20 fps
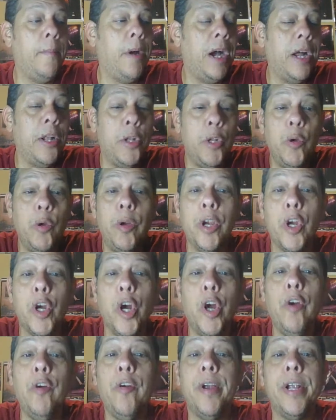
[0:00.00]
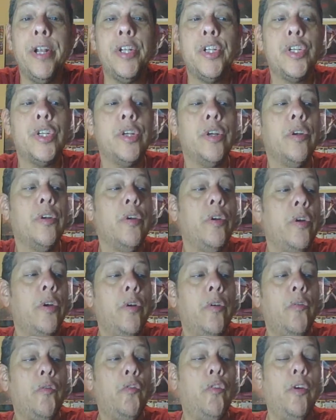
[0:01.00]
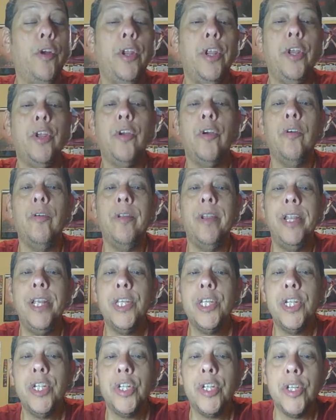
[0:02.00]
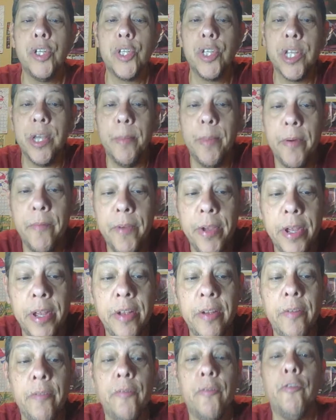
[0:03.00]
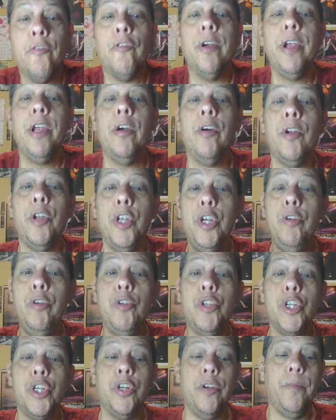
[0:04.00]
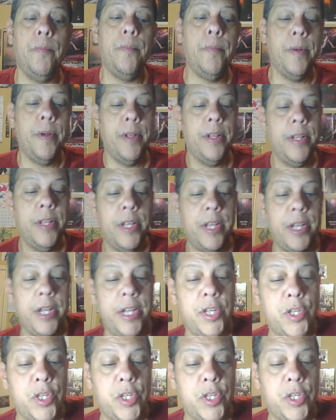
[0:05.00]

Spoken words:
I do encourage for you to go listen to some of it free on YouTube to